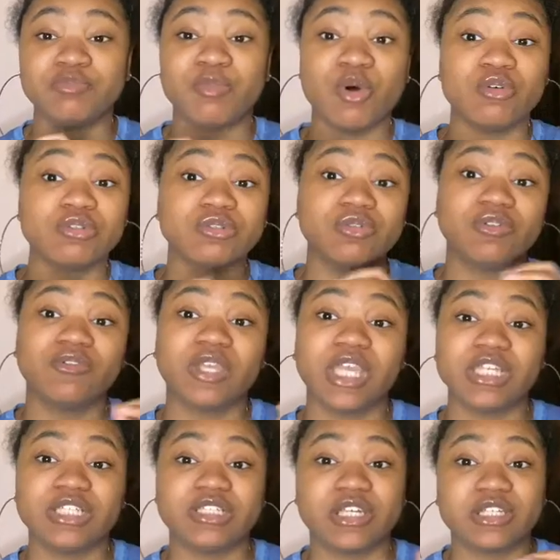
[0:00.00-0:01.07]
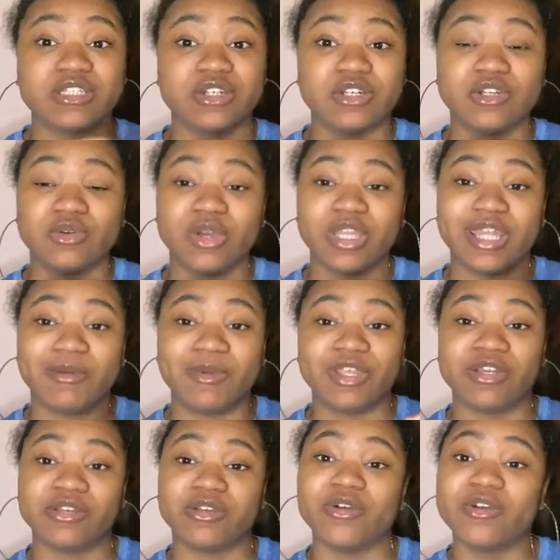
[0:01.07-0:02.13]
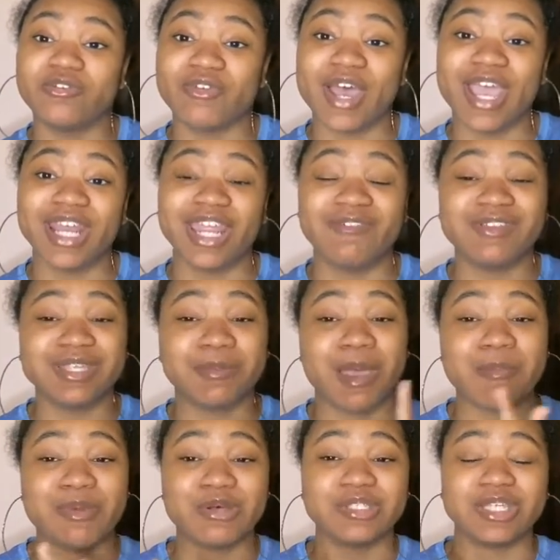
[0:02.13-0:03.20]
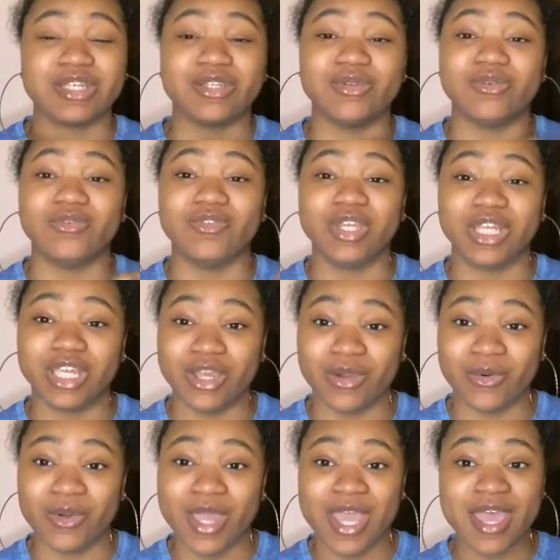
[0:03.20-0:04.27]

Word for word: post notifications are turned on that way you're notified every time i post a new video